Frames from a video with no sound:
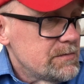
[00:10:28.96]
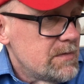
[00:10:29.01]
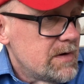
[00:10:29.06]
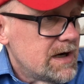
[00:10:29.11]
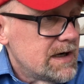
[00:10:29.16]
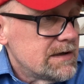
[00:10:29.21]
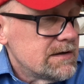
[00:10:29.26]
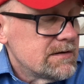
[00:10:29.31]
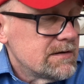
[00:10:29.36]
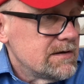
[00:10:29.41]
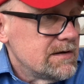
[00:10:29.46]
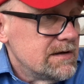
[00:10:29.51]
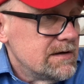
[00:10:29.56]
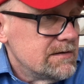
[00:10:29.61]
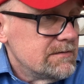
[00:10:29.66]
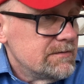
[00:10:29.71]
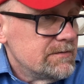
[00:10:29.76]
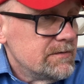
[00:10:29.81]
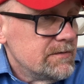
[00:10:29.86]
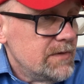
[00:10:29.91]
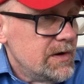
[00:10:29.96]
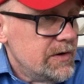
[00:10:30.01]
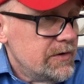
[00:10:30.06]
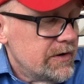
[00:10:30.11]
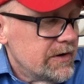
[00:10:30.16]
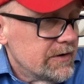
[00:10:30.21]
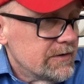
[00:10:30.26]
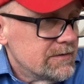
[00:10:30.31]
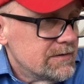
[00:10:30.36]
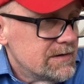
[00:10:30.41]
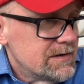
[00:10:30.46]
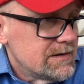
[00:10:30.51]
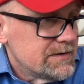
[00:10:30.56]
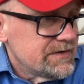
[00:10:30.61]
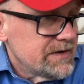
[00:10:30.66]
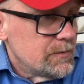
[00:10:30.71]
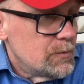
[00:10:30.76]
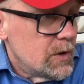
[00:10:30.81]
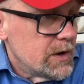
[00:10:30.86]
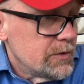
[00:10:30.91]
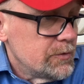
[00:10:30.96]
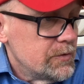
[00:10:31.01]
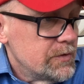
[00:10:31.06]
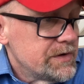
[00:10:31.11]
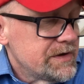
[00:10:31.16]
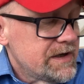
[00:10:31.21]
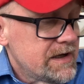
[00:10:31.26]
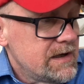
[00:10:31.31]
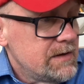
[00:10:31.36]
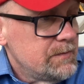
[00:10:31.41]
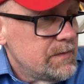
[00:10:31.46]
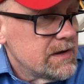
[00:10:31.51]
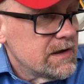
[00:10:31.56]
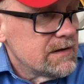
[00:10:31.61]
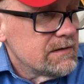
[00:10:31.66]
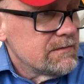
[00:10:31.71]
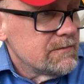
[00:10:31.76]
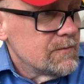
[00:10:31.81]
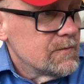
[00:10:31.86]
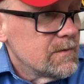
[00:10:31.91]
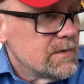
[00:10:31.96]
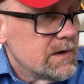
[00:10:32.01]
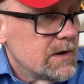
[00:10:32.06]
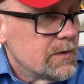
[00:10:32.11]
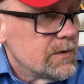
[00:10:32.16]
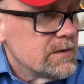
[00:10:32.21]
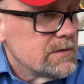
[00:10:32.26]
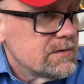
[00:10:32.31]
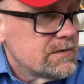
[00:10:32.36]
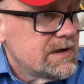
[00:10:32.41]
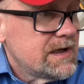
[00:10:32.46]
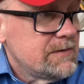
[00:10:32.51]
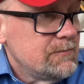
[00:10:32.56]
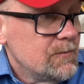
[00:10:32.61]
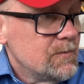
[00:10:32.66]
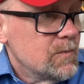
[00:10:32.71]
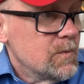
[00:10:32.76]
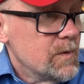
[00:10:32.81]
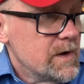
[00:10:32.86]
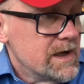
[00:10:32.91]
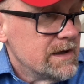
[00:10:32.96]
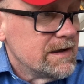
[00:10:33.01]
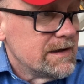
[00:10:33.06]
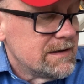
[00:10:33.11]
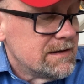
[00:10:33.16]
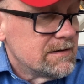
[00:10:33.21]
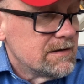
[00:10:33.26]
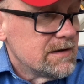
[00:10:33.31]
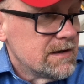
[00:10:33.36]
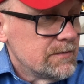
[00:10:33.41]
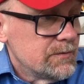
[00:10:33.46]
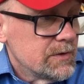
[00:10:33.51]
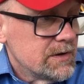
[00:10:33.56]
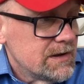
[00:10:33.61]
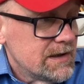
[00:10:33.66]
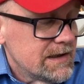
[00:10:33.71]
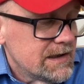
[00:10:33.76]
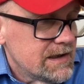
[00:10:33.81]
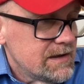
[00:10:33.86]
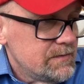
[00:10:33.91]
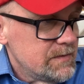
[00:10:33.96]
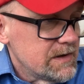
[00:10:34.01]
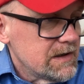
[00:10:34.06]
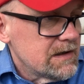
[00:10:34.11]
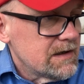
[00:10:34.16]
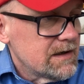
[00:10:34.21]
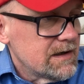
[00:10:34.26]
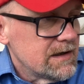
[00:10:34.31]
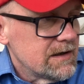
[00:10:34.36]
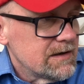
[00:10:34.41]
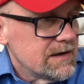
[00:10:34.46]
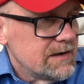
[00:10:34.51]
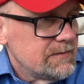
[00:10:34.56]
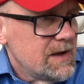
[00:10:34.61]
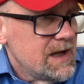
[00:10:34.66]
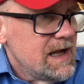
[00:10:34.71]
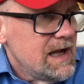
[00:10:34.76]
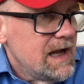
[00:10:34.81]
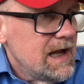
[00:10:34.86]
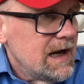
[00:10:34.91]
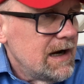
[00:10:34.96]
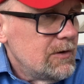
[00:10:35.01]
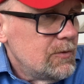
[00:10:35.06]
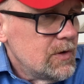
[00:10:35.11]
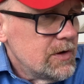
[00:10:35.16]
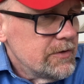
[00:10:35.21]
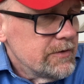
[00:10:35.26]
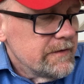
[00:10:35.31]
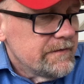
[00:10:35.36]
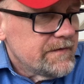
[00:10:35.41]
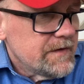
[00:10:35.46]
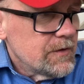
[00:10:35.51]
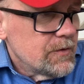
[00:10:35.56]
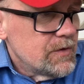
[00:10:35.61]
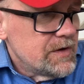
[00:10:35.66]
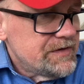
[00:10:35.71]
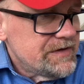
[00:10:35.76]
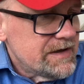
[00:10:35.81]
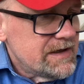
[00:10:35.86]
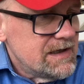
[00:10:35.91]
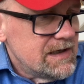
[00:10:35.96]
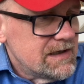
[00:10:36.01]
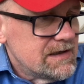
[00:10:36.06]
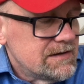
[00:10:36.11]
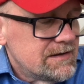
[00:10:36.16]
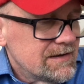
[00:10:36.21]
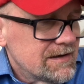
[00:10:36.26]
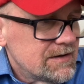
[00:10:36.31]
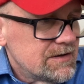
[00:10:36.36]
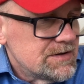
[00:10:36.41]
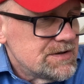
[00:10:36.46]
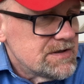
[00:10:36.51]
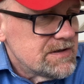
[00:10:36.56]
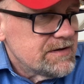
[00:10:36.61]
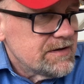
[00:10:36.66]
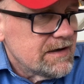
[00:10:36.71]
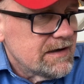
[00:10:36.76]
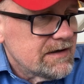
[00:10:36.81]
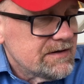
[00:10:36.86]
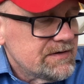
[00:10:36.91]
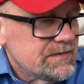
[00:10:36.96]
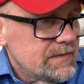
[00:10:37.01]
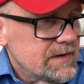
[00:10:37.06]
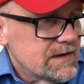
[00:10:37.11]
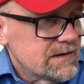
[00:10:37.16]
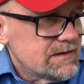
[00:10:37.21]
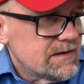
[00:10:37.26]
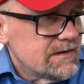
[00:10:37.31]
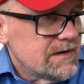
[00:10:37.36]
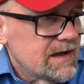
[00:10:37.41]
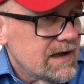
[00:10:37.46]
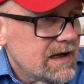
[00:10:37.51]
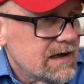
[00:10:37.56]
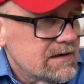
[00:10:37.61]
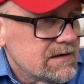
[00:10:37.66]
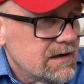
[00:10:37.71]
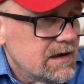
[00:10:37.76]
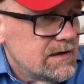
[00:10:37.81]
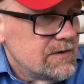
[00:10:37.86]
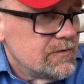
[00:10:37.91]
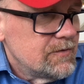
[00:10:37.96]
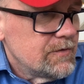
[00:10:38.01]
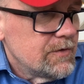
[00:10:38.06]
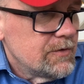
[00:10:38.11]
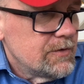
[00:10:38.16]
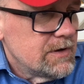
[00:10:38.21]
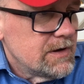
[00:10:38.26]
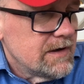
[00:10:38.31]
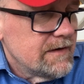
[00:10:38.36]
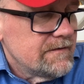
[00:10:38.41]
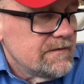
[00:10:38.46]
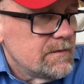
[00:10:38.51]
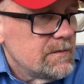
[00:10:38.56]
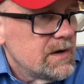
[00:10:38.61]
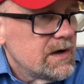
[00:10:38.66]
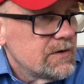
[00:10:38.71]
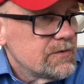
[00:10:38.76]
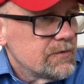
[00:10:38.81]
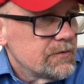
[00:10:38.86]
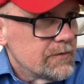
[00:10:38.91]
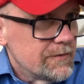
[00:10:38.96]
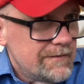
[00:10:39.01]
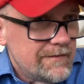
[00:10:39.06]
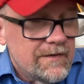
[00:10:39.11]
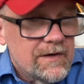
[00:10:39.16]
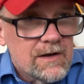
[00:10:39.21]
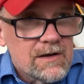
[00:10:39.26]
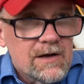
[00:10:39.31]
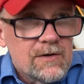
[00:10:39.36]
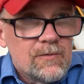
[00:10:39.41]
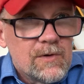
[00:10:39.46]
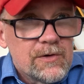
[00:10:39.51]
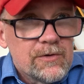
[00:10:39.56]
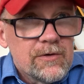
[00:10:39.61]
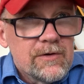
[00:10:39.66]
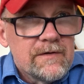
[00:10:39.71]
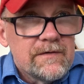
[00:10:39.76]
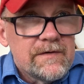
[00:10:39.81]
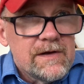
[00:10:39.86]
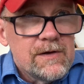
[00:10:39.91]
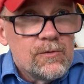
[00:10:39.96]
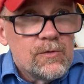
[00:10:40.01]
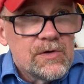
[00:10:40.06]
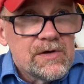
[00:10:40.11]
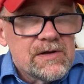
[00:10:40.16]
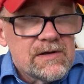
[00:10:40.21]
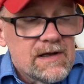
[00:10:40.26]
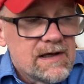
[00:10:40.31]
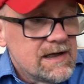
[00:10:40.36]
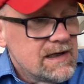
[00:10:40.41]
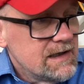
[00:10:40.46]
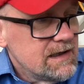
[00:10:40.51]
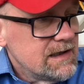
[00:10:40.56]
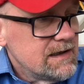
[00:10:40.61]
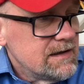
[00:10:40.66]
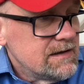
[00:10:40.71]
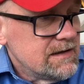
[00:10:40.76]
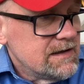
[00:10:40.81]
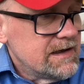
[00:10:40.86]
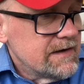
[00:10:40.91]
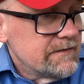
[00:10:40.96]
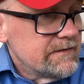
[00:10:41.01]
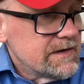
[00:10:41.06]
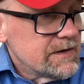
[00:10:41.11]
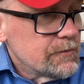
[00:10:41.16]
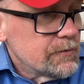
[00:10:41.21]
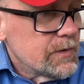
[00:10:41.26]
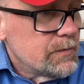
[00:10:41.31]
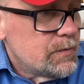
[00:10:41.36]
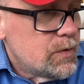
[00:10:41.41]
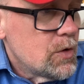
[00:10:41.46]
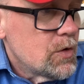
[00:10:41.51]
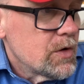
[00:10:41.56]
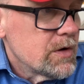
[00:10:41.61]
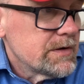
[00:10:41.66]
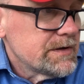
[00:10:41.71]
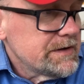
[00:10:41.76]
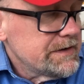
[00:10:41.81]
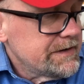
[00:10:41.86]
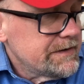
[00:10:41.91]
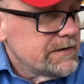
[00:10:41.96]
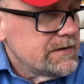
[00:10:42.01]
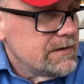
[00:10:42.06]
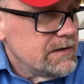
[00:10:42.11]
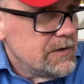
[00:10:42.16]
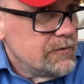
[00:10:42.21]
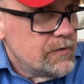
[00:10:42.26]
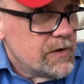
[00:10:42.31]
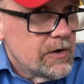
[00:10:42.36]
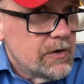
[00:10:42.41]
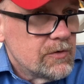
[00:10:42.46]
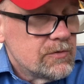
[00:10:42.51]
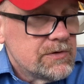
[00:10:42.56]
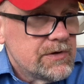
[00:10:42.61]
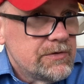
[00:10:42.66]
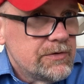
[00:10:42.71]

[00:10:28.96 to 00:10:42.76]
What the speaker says: but, you know, someone who was keeping, really deliberately keeping an eye on him. And I wonder if there was any intelligence aspect to that. I don't know enough about Grunwald. I wonder if he was giving reports, you know,